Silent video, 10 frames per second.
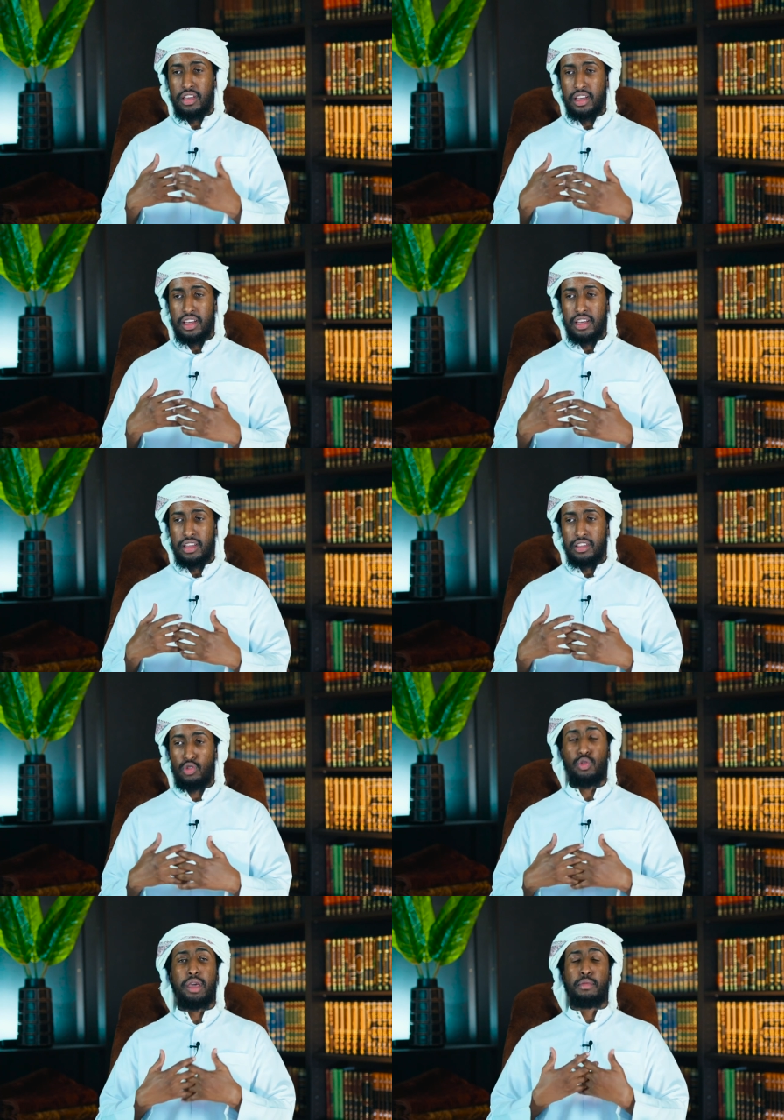uh,
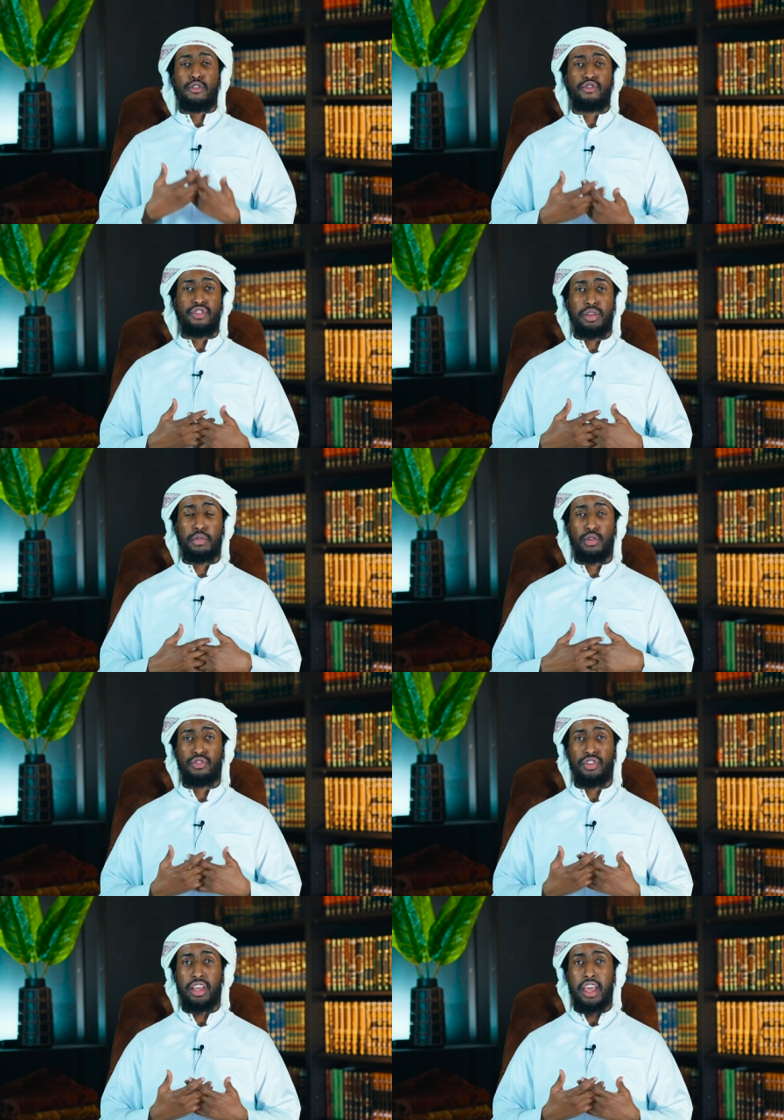do their poetry.
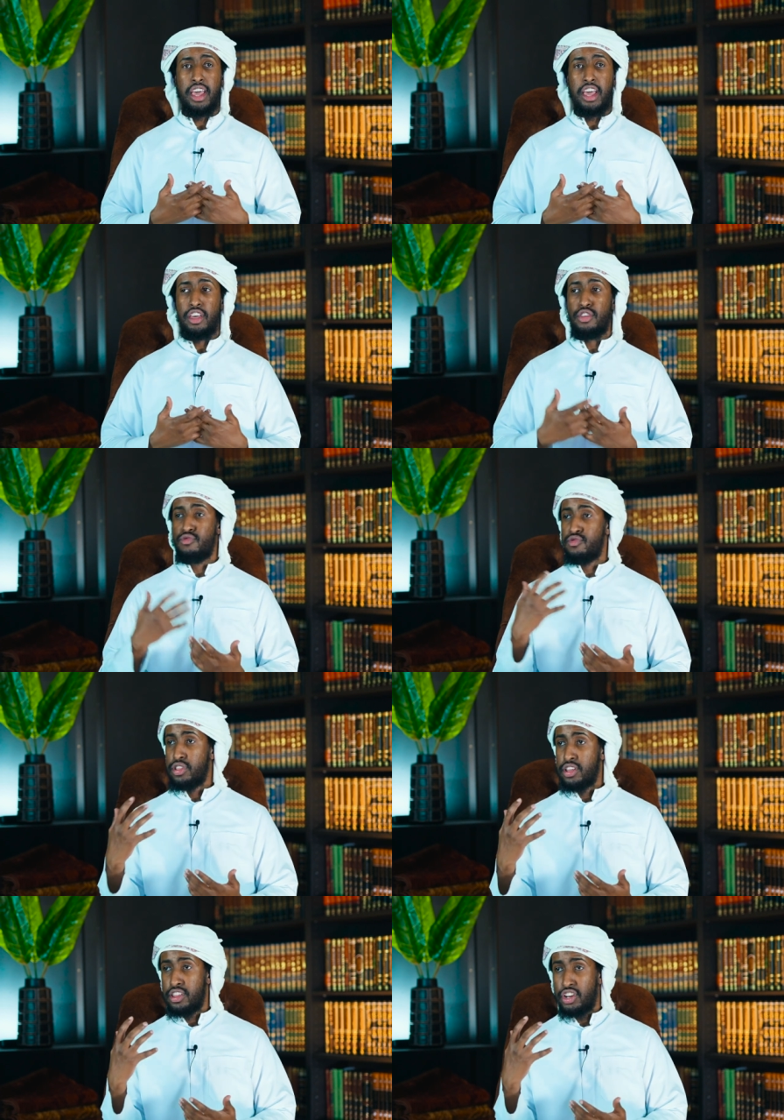Poetry. The,
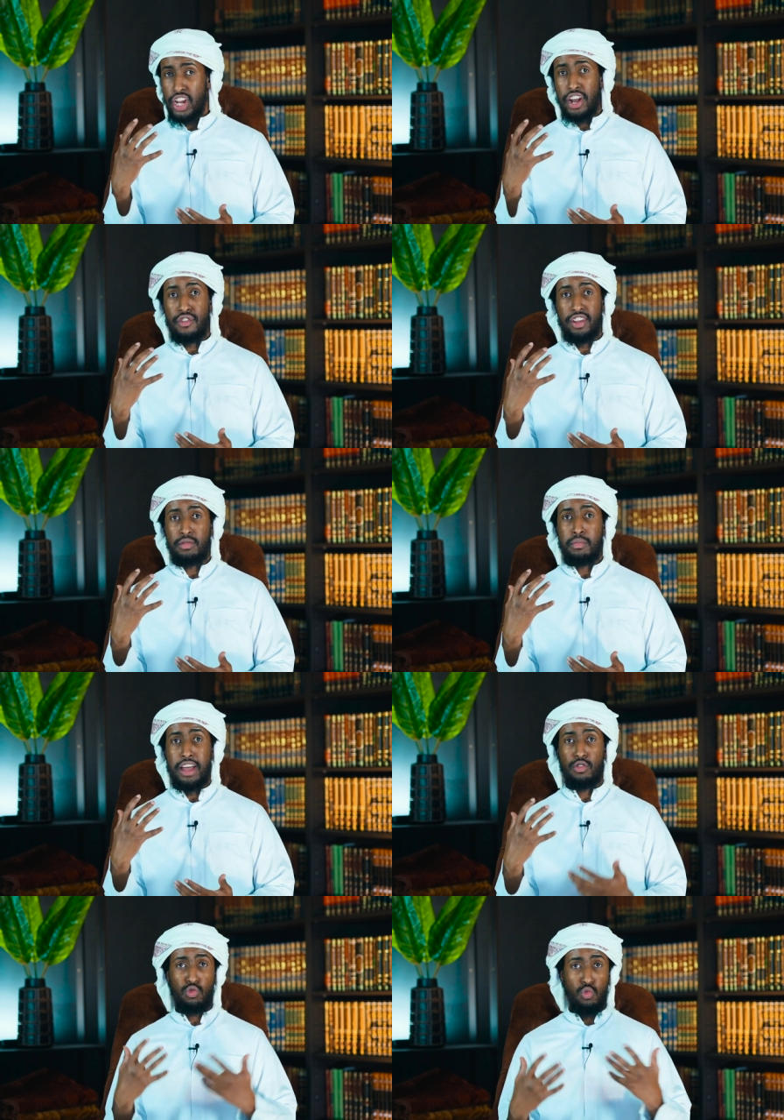the the generous man
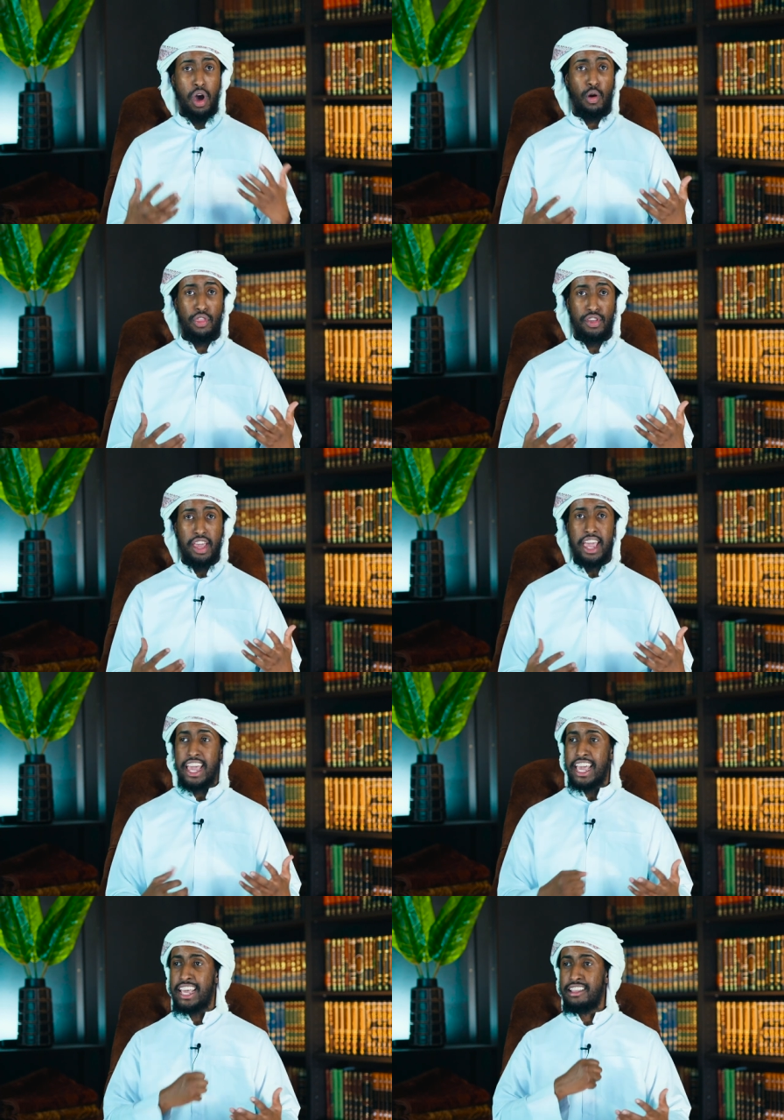who's wealthy,
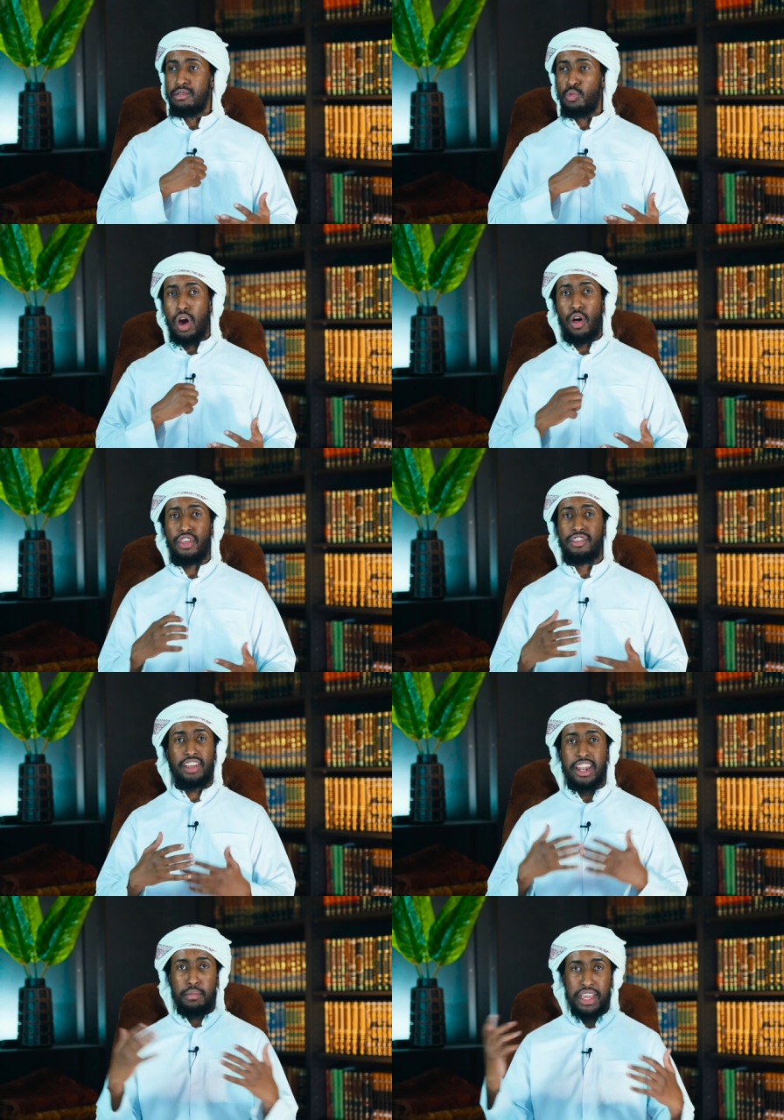his wealth is
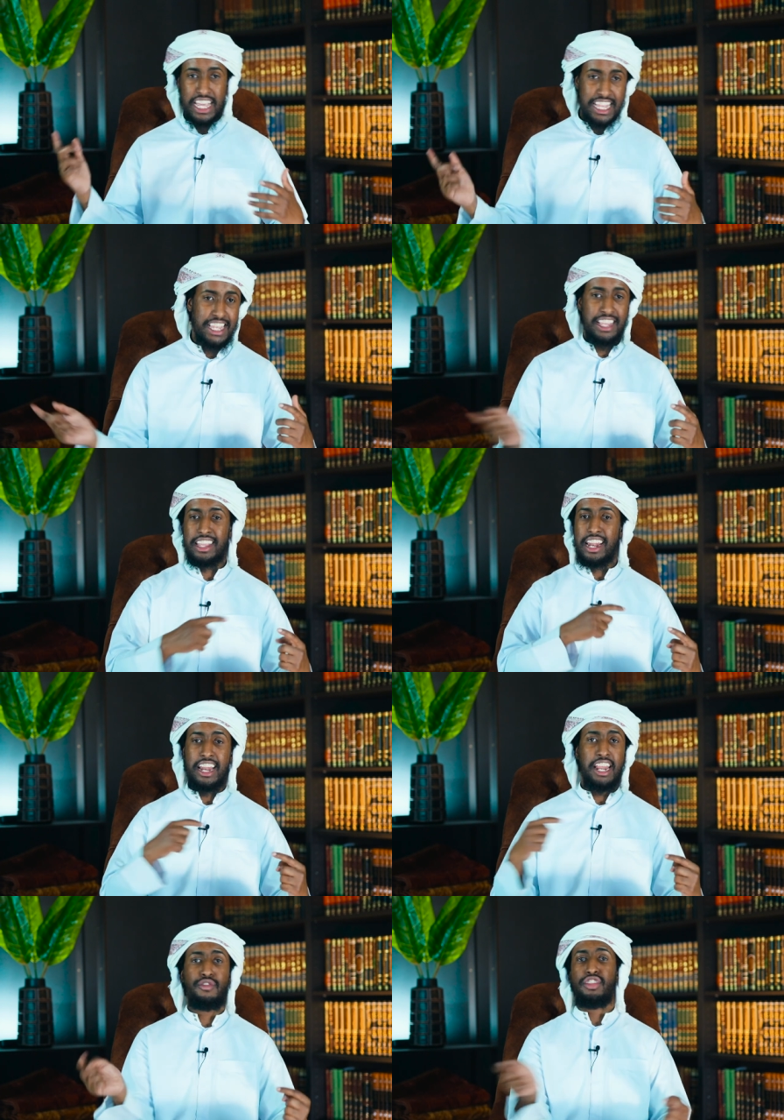going to be consistently
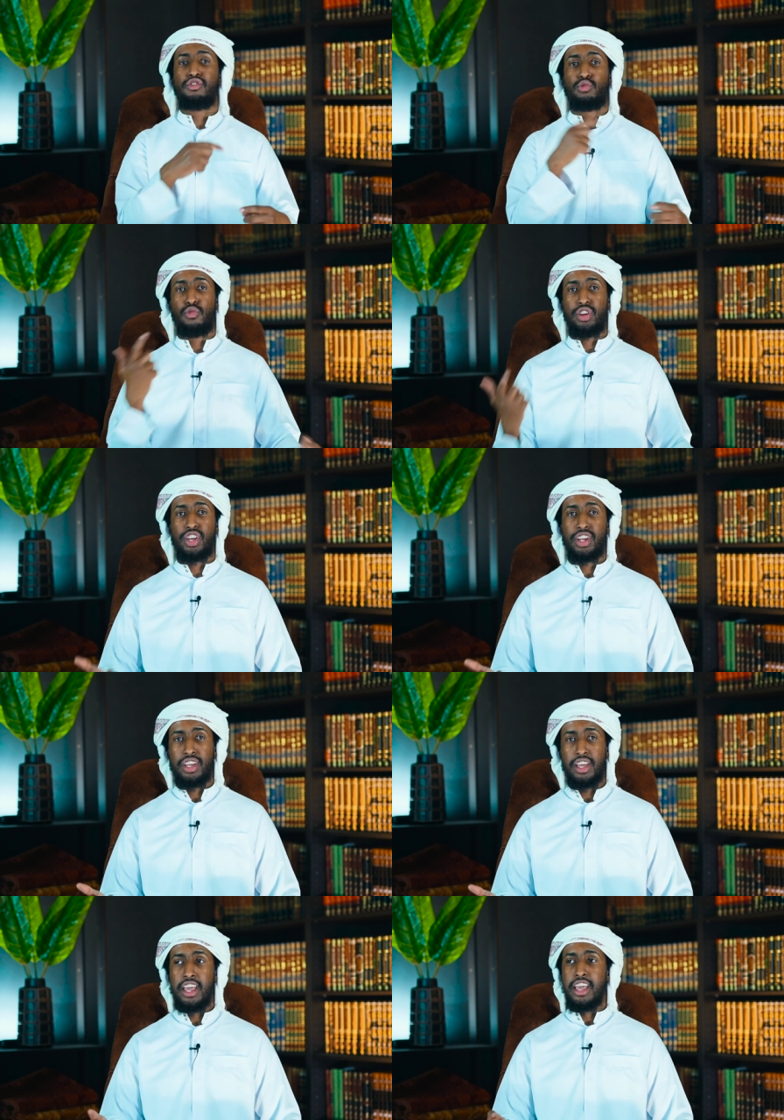leaving the storage.
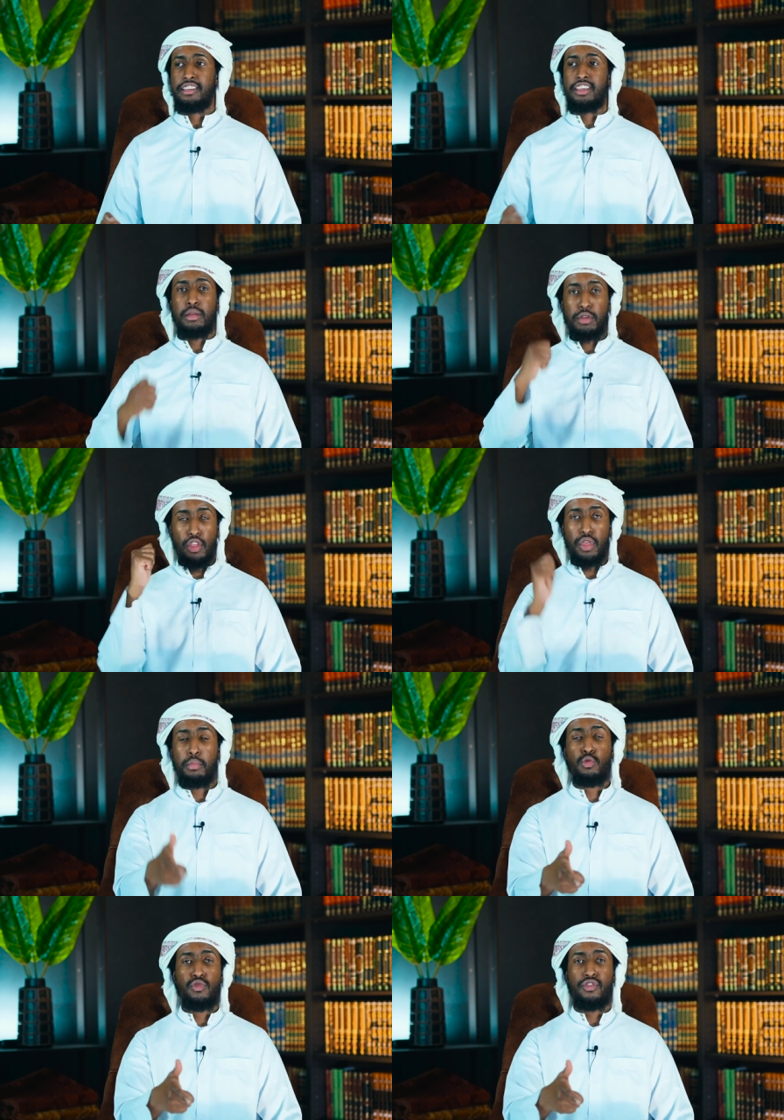It's going to be on the
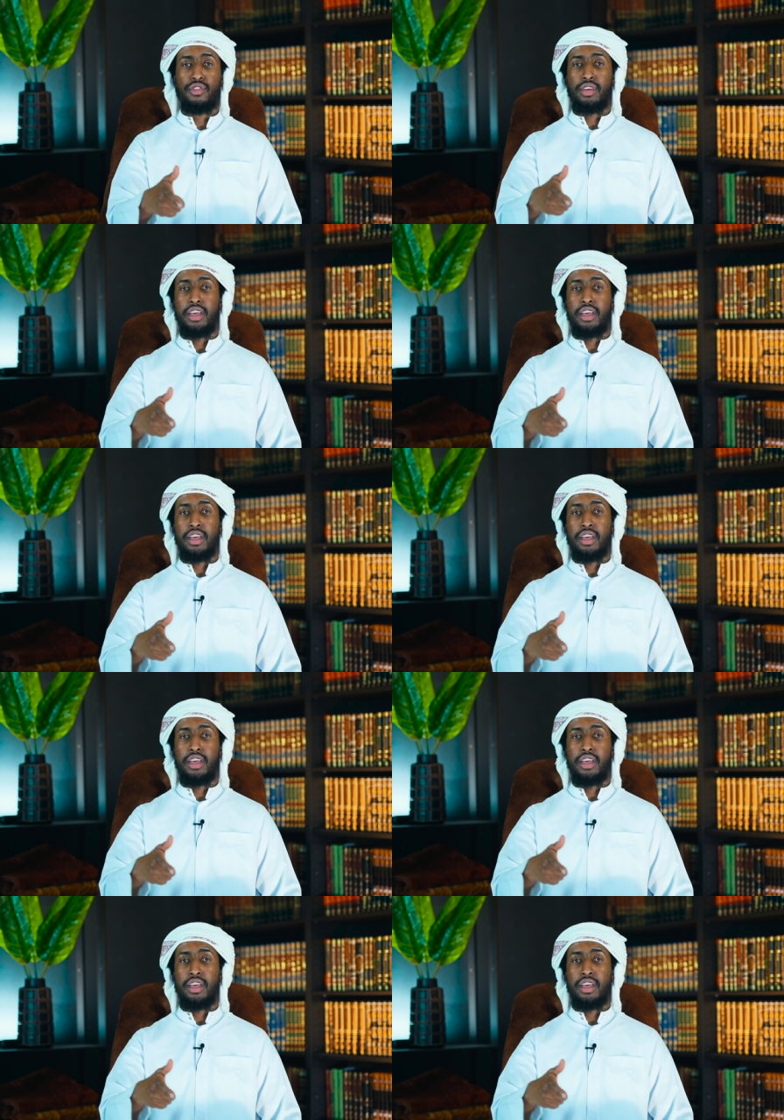move.